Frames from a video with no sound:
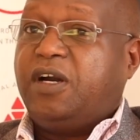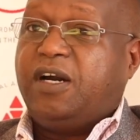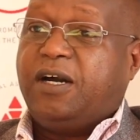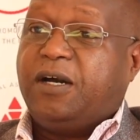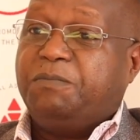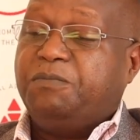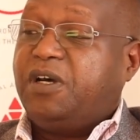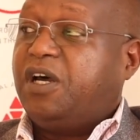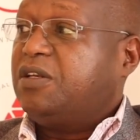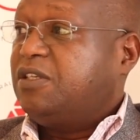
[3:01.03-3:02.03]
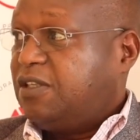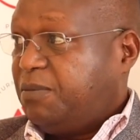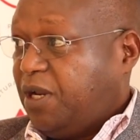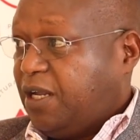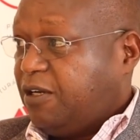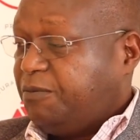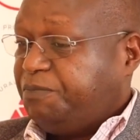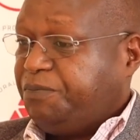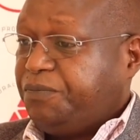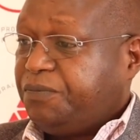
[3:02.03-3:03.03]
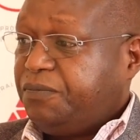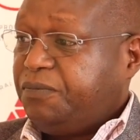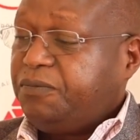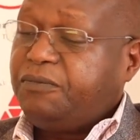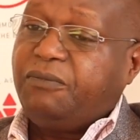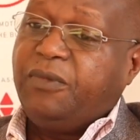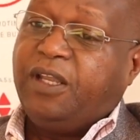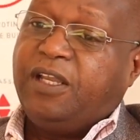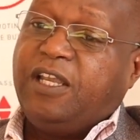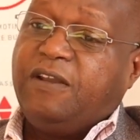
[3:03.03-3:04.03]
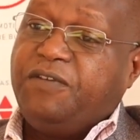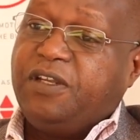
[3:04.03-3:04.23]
a registered planner. If